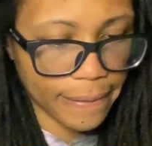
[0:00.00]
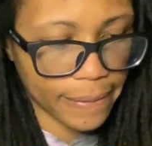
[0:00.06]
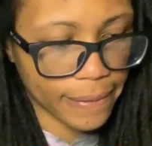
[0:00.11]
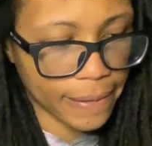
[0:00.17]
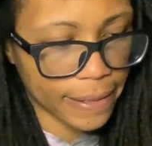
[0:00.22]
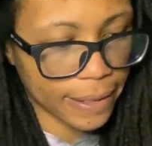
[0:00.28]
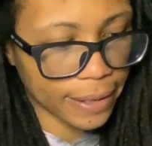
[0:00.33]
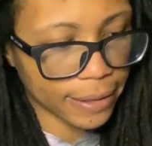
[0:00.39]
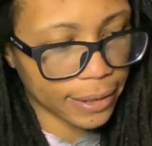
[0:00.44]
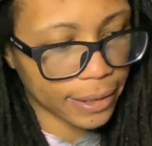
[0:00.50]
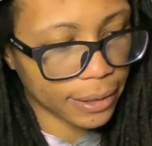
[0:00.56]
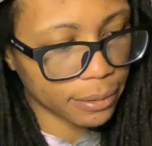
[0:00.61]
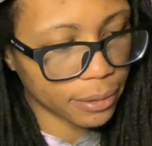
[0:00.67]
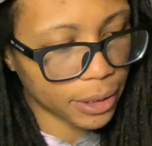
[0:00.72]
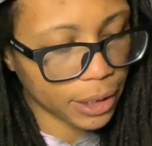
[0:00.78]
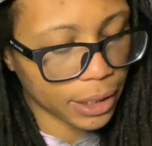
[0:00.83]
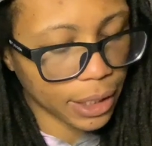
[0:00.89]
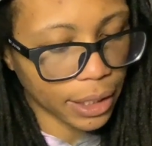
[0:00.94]
And see
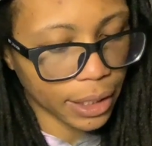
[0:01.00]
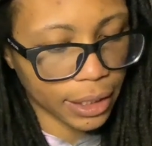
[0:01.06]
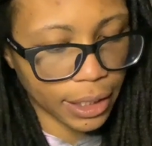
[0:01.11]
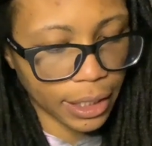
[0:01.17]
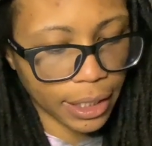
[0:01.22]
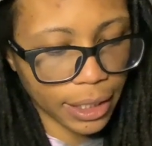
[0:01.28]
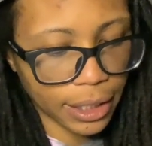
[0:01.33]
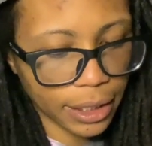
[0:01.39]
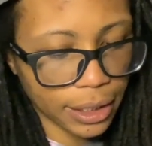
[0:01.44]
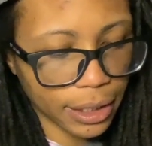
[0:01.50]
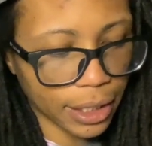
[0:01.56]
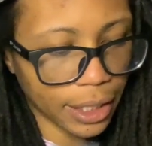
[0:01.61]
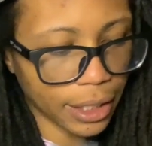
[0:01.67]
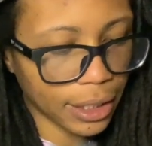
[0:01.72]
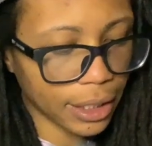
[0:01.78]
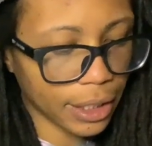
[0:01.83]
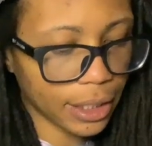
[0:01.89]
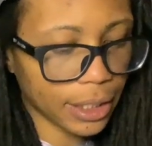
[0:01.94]
what you got. And
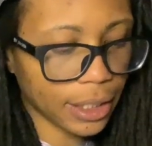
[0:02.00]
I think